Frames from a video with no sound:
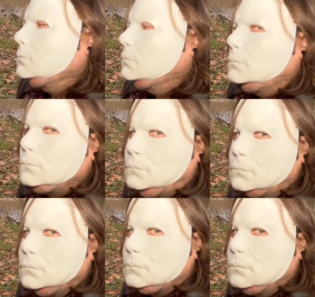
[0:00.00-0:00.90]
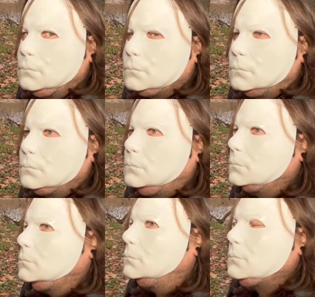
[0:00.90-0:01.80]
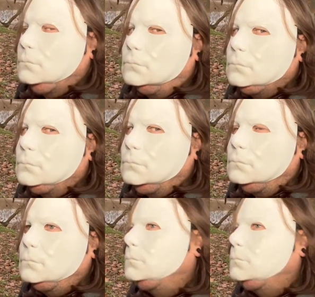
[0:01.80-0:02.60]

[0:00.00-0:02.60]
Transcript: know, it's times like these, sometimes I wish I wasn't alone.